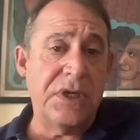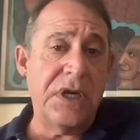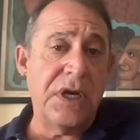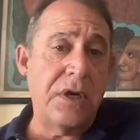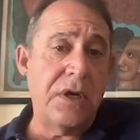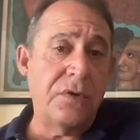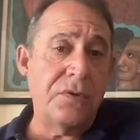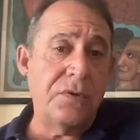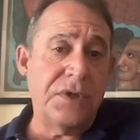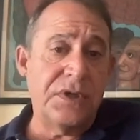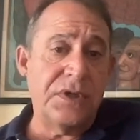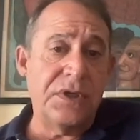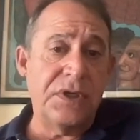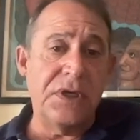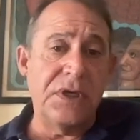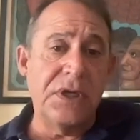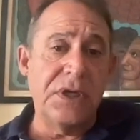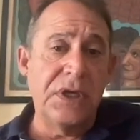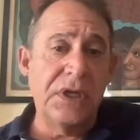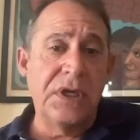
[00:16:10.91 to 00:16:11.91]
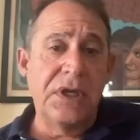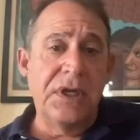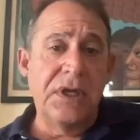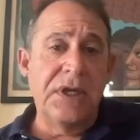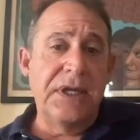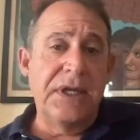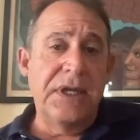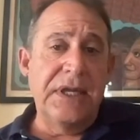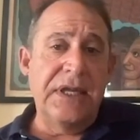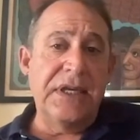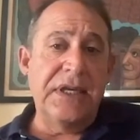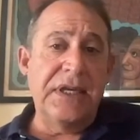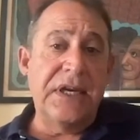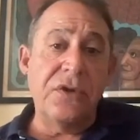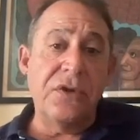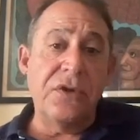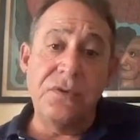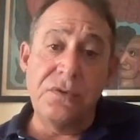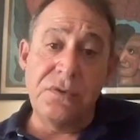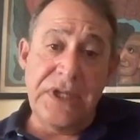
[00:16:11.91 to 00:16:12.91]
out and how
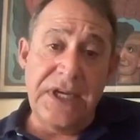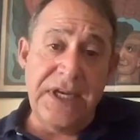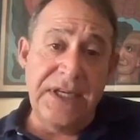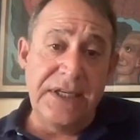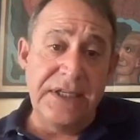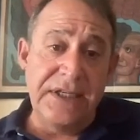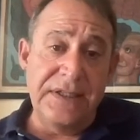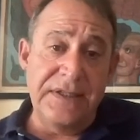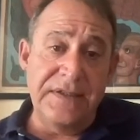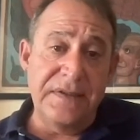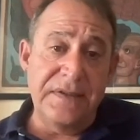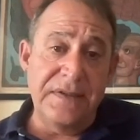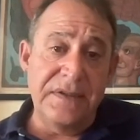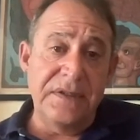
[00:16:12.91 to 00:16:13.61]
you light it.